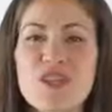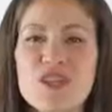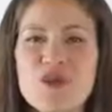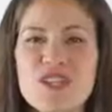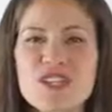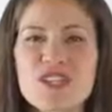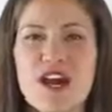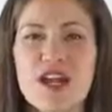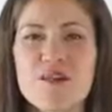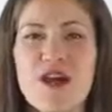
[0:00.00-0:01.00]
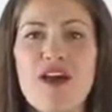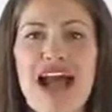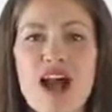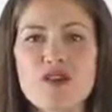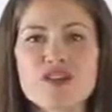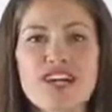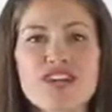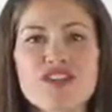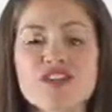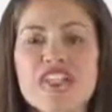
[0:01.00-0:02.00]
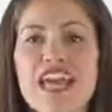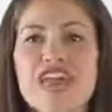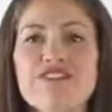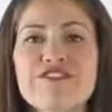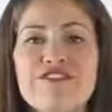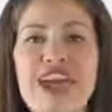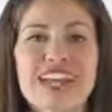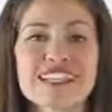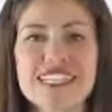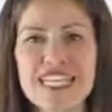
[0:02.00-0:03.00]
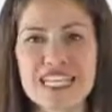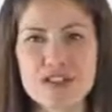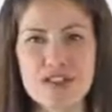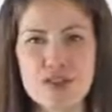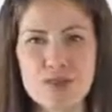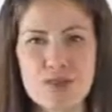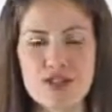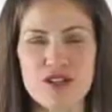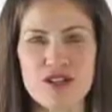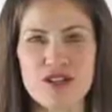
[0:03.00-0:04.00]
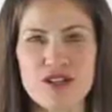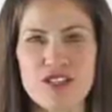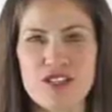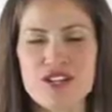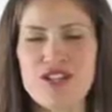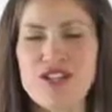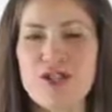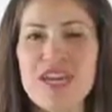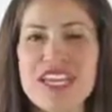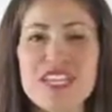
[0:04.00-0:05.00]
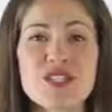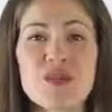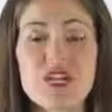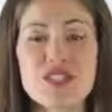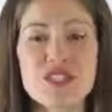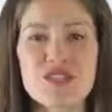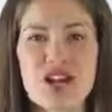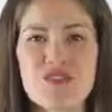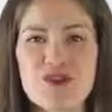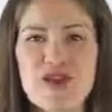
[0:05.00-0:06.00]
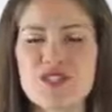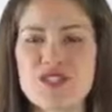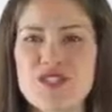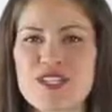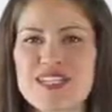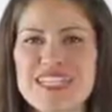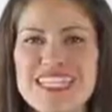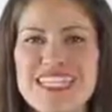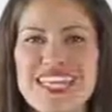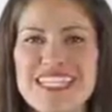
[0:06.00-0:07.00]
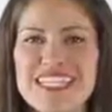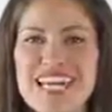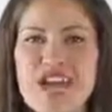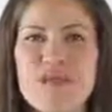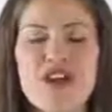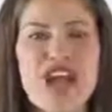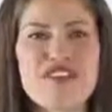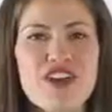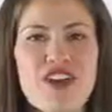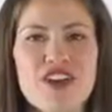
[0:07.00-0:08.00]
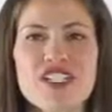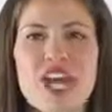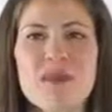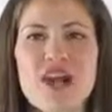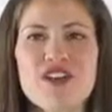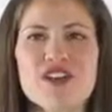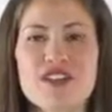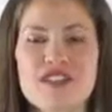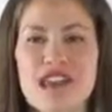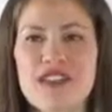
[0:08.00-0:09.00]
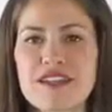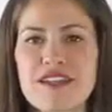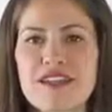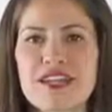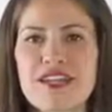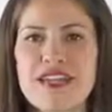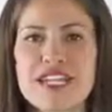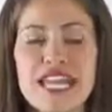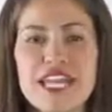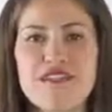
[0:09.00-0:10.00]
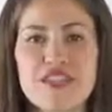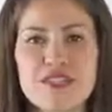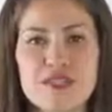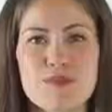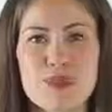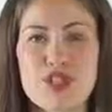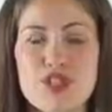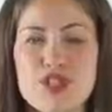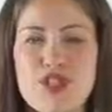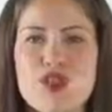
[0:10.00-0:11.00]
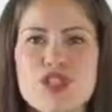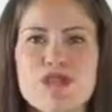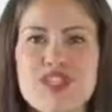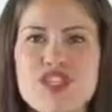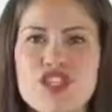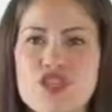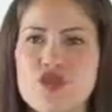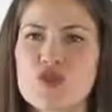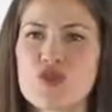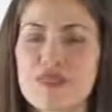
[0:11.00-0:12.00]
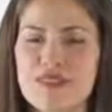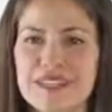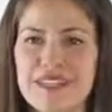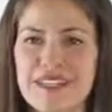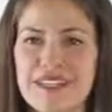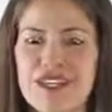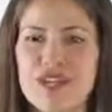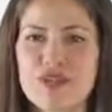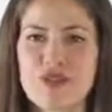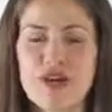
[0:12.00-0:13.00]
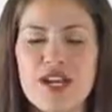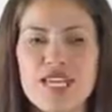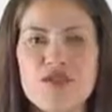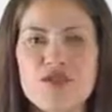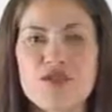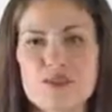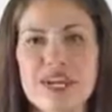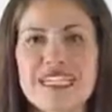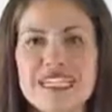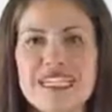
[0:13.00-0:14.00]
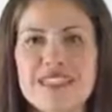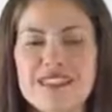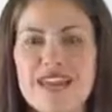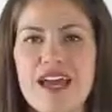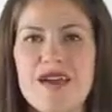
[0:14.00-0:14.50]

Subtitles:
we are going to talk about how to understand fast English speakers. So I get this question a lot from my students that they're having a hard time understanding native English speakers who are speaking too quickly. So I want to give you some ideas,